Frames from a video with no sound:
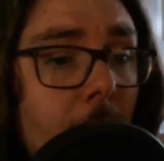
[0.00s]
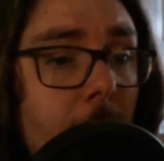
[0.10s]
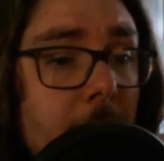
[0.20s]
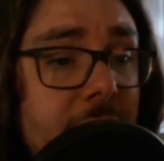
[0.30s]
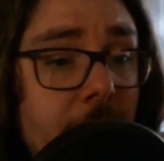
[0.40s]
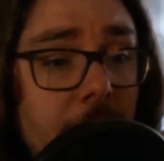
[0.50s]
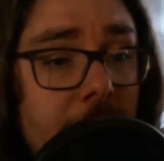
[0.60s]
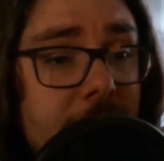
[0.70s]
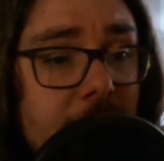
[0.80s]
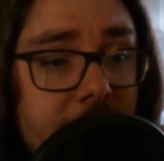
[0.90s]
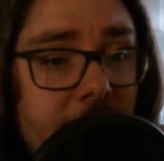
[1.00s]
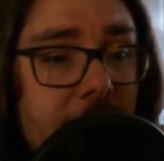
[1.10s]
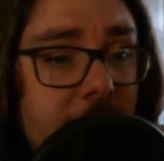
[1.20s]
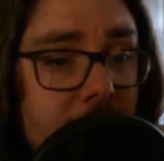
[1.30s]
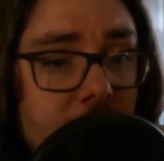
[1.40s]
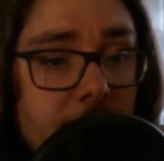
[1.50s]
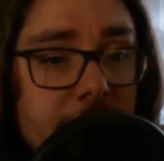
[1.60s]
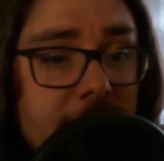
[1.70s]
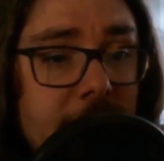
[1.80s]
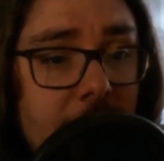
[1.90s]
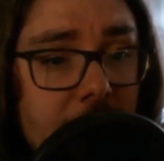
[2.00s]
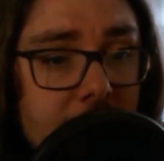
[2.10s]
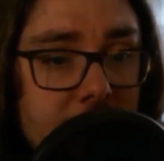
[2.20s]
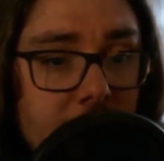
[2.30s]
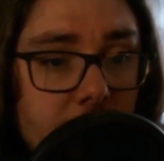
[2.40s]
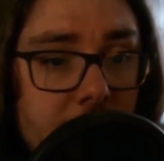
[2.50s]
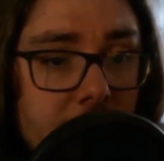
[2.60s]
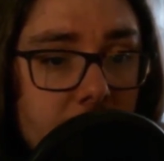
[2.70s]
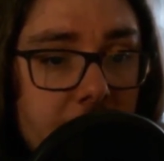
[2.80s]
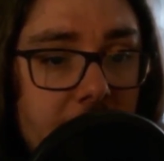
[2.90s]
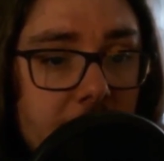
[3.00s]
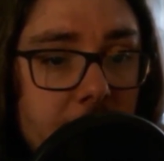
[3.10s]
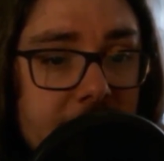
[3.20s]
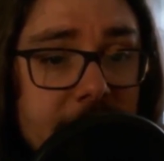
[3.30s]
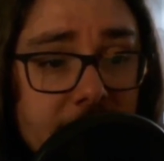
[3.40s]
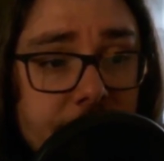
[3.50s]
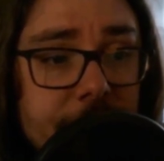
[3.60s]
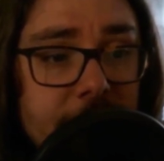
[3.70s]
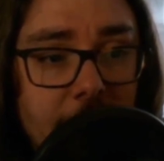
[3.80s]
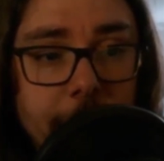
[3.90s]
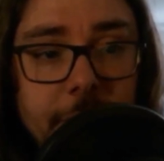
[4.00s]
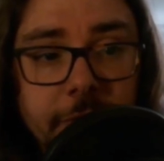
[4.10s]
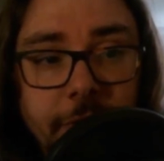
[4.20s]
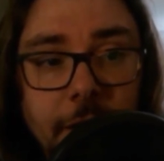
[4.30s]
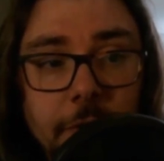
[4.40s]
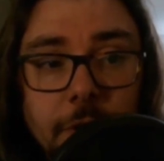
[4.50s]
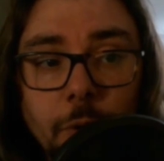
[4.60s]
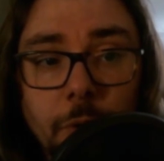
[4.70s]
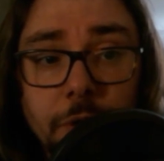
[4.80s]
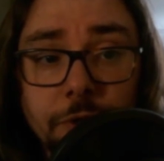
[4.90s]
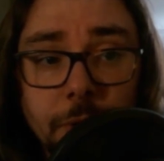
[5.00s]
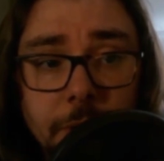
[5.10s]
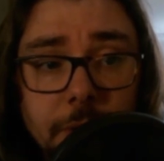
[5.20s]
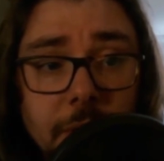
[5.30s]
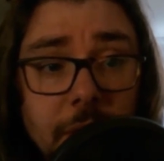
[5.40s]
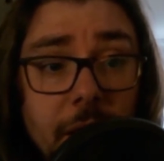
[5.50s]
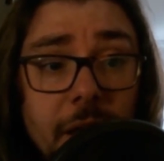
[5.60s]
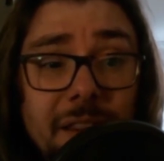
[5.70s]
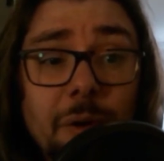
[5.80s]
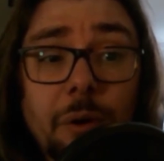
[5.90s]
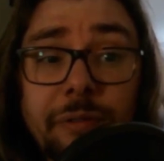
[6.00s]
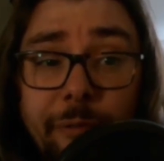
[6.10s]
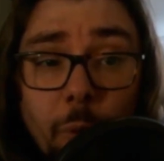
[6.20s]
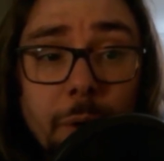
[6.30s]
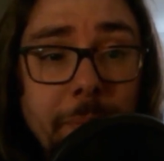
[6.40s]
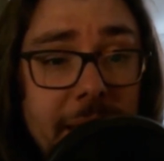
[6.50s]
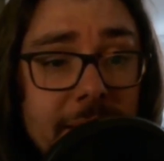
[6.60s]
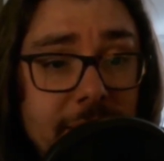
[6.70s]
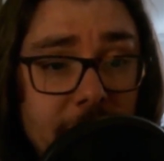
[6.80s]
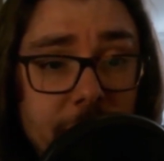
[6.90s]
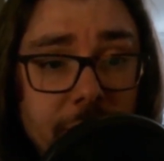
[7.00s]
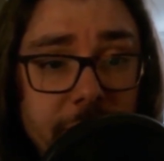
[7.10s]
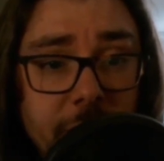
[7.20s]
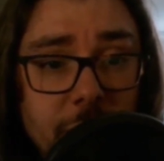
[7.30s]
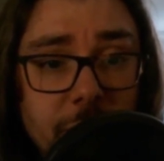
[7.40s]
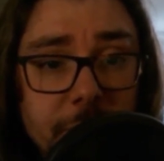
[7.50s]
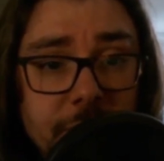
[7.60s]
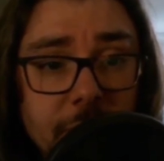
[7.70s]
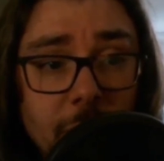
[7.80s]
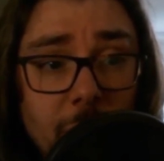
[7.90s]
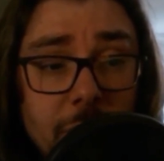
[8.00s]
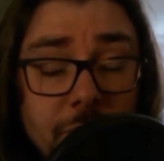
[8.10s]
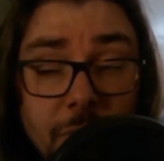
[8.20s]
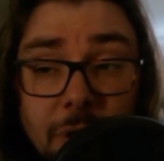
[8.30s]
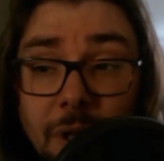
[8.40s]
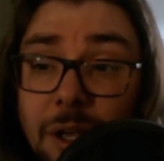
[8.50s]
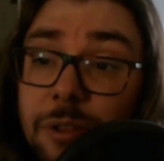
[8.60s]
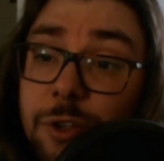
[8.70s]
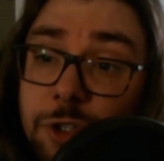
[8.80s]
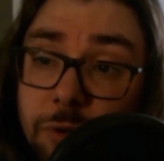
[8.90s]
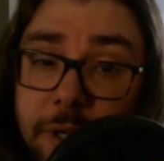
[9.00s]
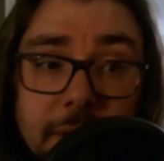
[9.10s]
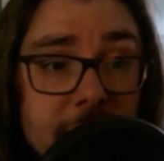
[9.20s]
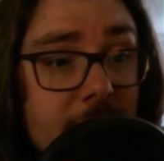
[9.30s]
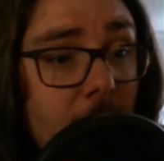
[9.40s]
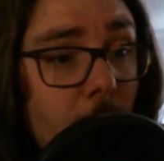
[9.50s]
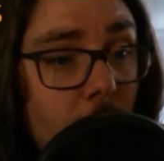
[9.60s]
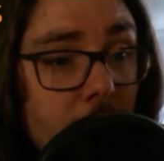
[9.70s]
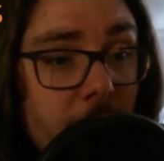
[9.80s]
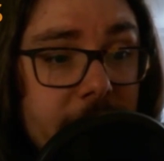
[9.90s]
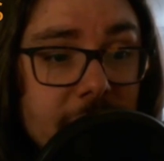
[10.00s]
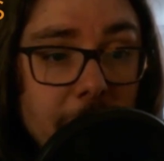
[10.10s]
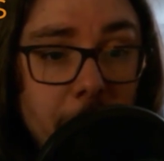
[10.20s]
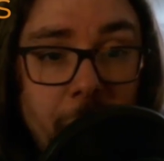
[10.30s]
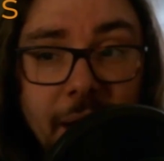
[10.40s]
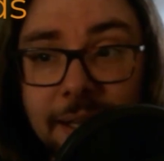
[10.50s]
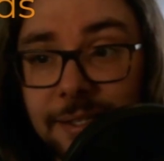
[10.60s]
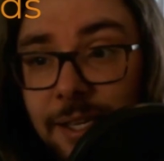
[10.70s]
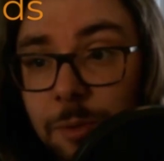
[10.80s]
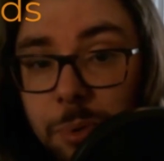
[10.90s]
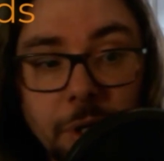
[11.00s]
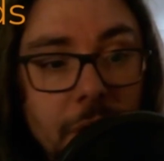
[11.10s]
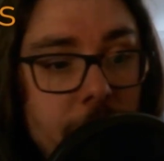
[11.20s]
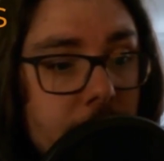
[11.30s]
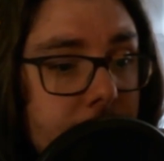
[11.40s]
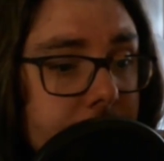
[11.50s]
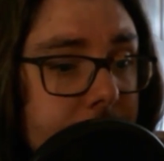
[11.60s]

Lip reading: We will start identifying instruments not contained within the body by sections commonly found in the orchestra. There are 4 main sections of instruments in the orchestra: the strings, woodwinds, brass, and percussion.